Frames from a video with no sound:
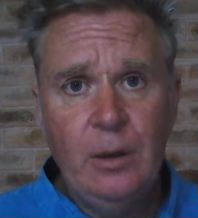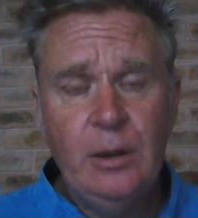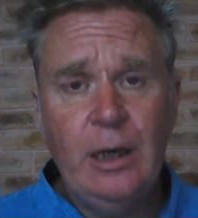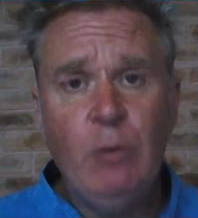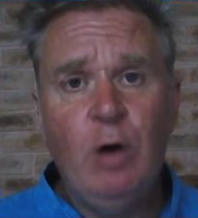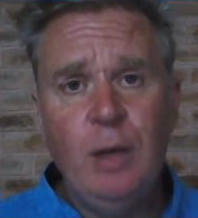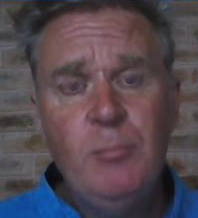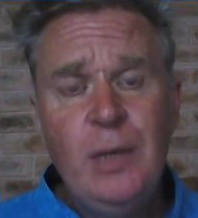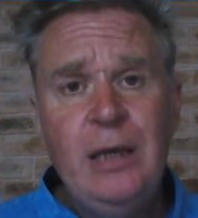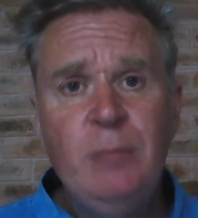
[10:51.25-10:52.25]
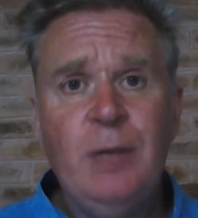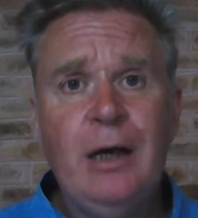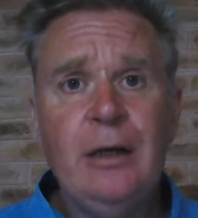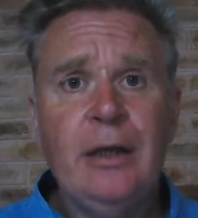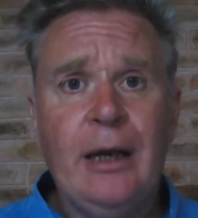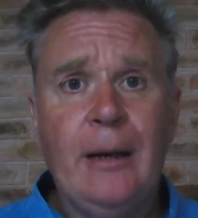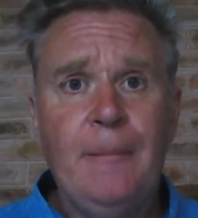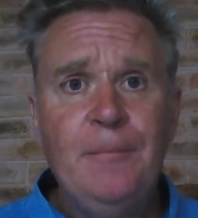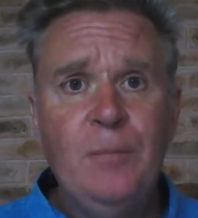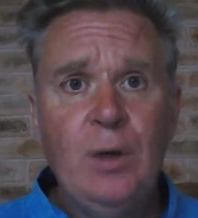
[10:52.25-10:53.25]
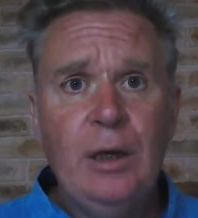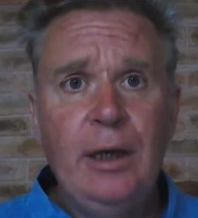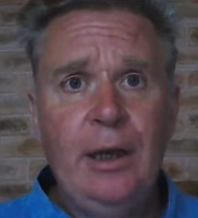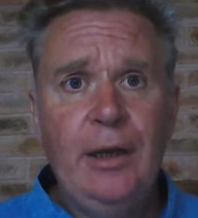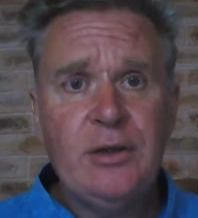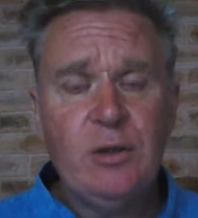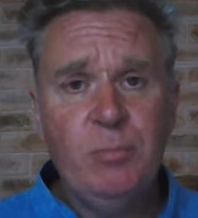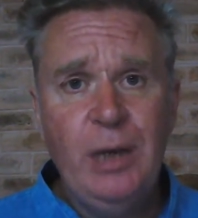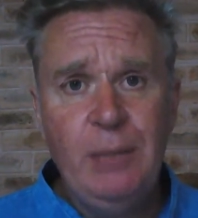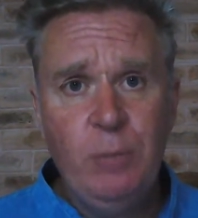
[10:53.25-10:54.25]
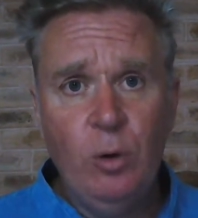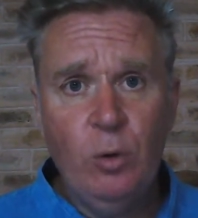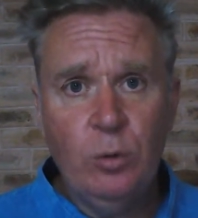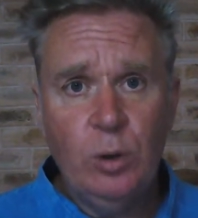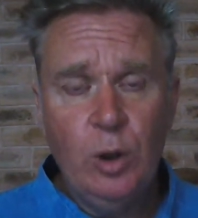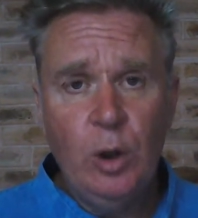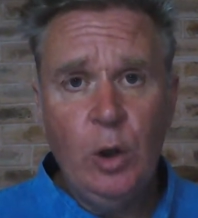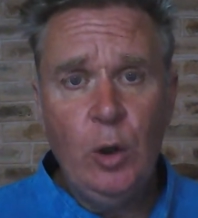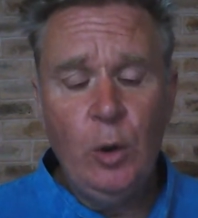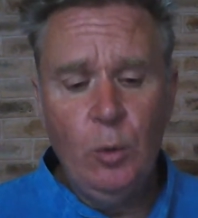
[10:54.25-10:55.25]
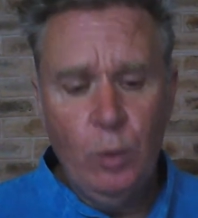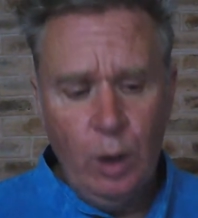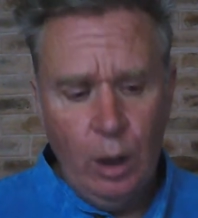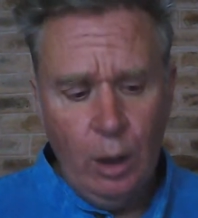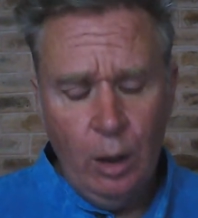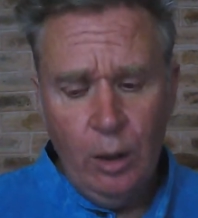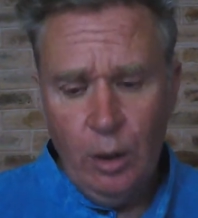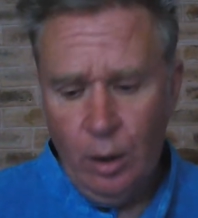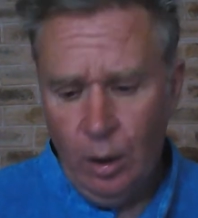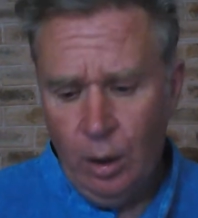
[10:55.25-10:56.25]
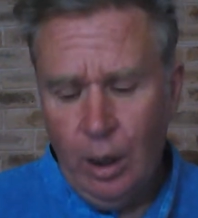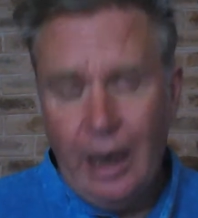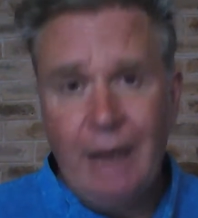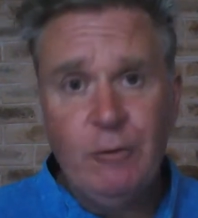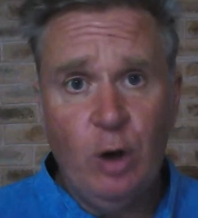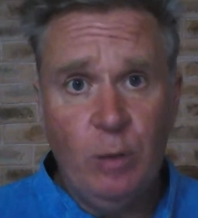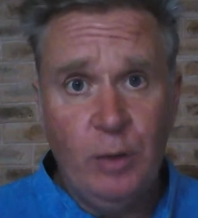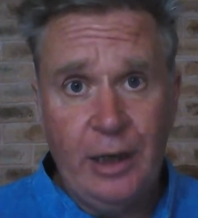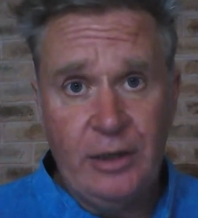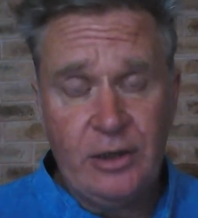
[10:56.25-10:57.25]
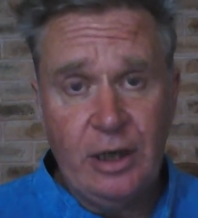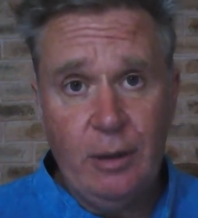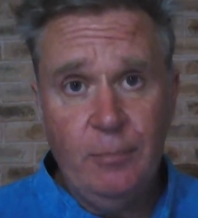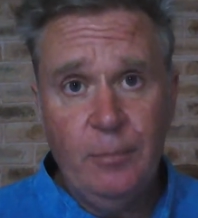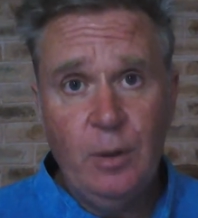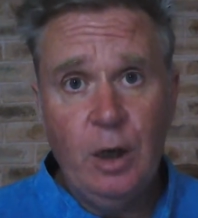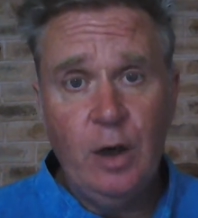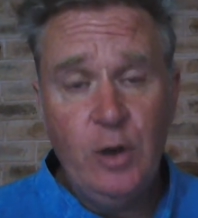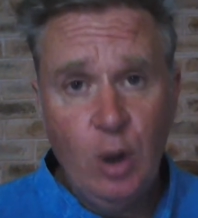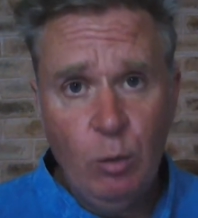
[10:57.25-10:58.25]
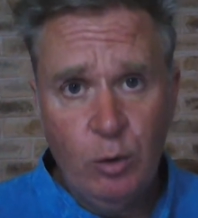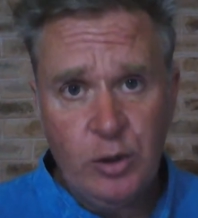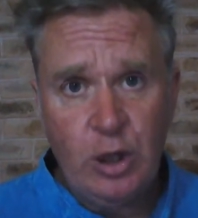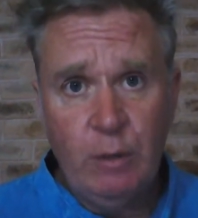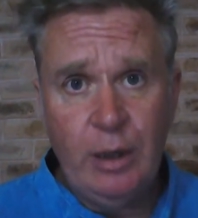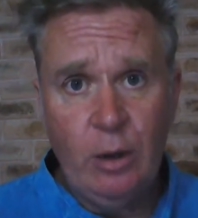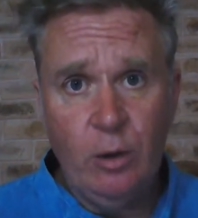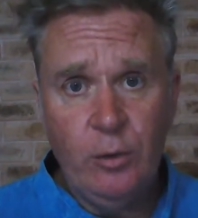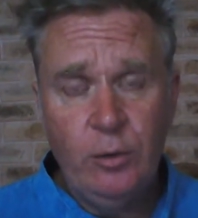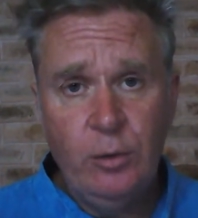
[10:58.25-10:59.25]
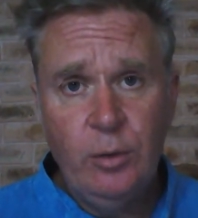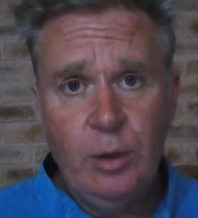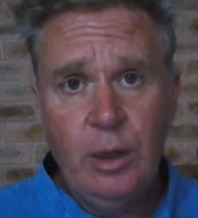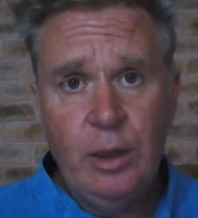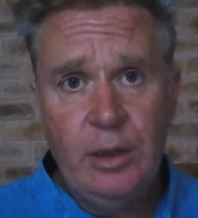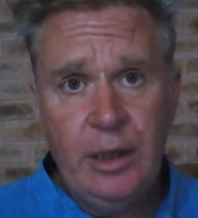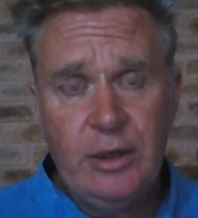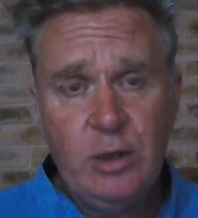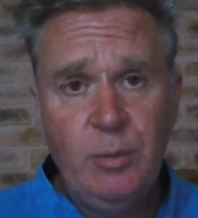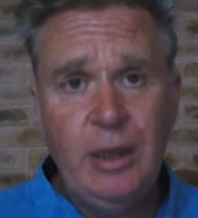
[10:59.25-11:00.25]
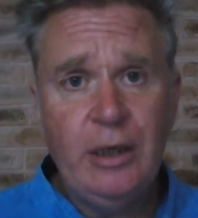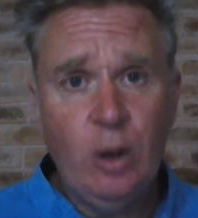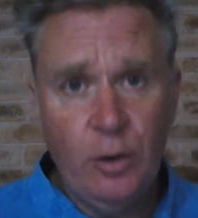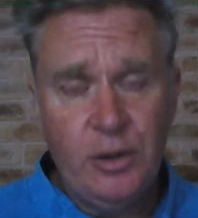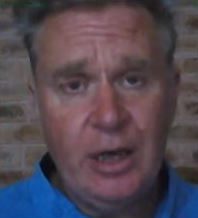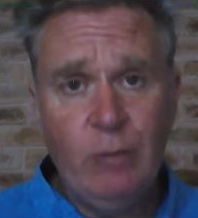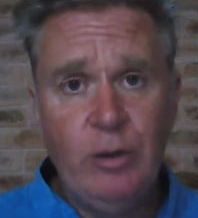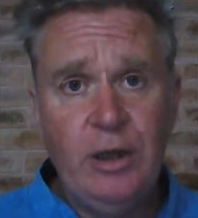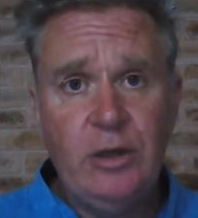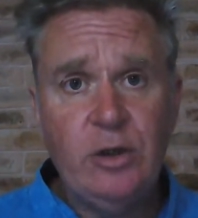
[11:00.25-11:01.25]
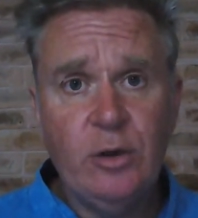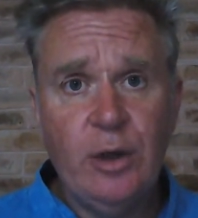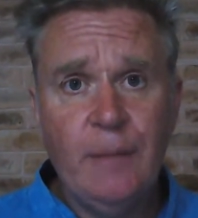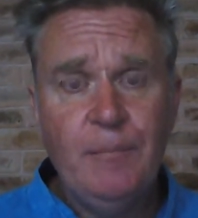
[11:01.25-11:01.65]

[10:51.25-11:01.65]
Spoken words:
Now, what I mean by that is people who have got a brain cell and know what's going on need to be in contact with each other.